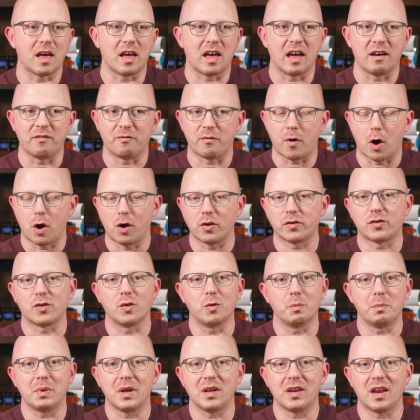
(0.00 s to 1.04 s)
have
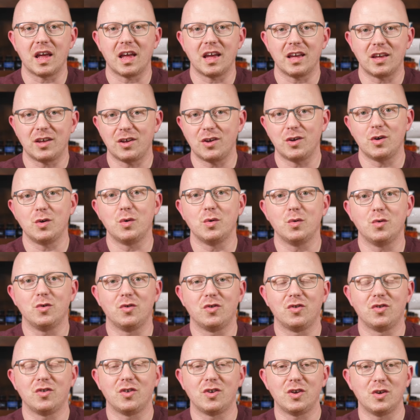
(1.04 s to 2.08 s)
also been a
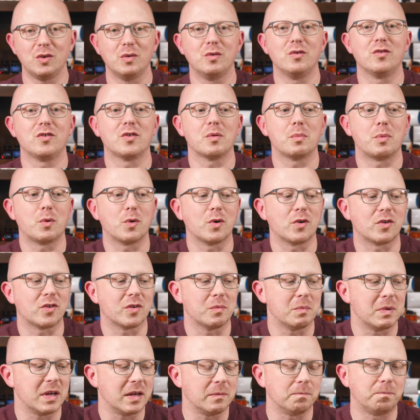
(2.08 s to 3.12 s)
huge, huge support
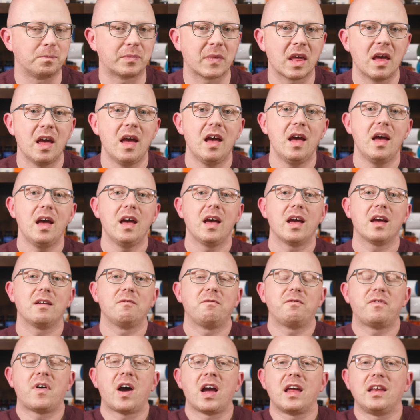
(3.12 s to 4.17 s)
to me.
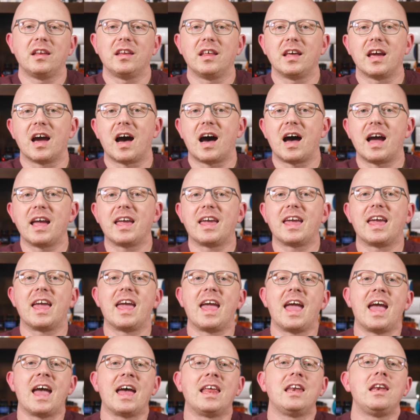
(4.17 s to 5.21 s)
And finally, I
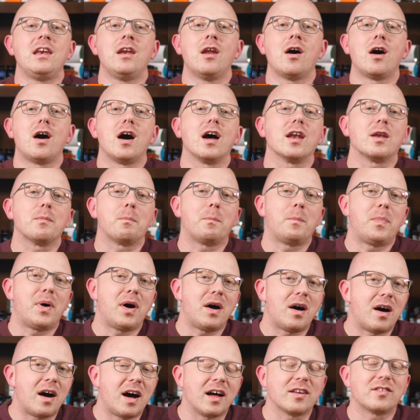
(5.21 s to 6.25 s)
cannot
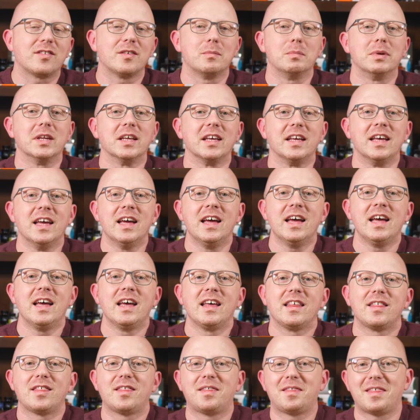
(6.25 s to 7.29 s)
possibly
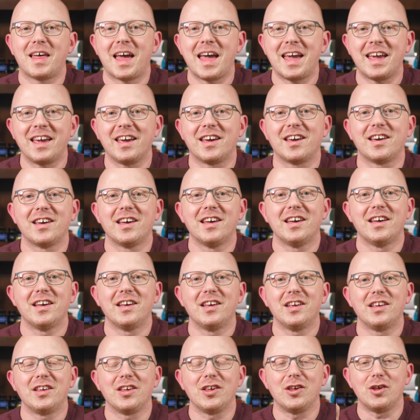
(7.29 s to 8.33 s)
thank
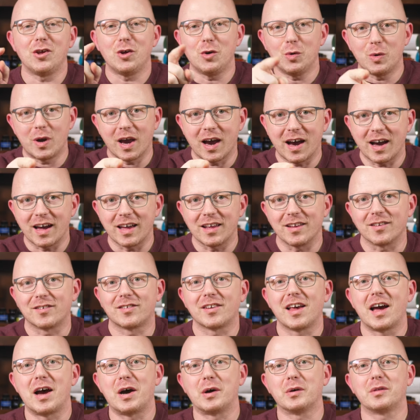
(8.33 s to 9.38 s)
you
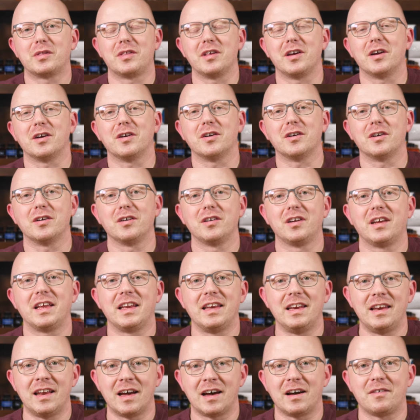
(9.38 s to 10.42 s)
guys out there
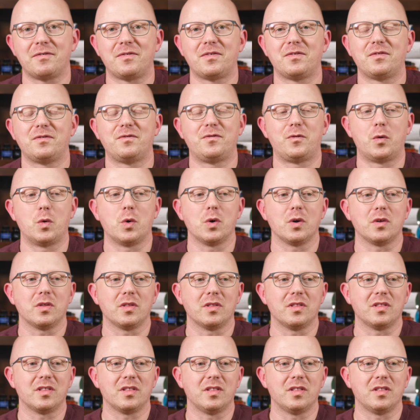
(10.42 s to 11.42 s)
enough for